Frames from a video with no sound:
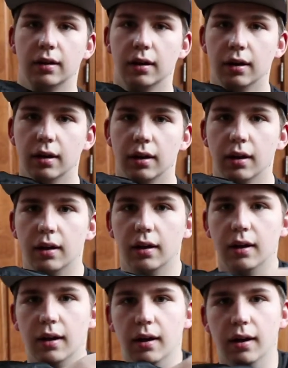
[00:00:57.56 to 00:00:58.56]

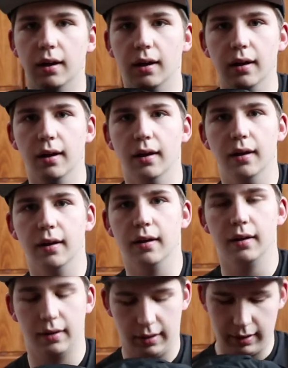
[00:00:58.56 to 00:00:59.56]

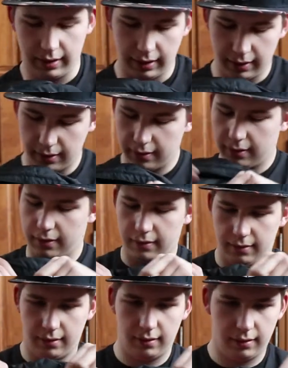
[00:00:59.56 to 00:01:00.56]

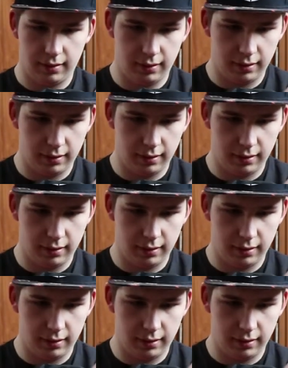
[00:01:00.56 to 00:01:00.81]
(no one is talking)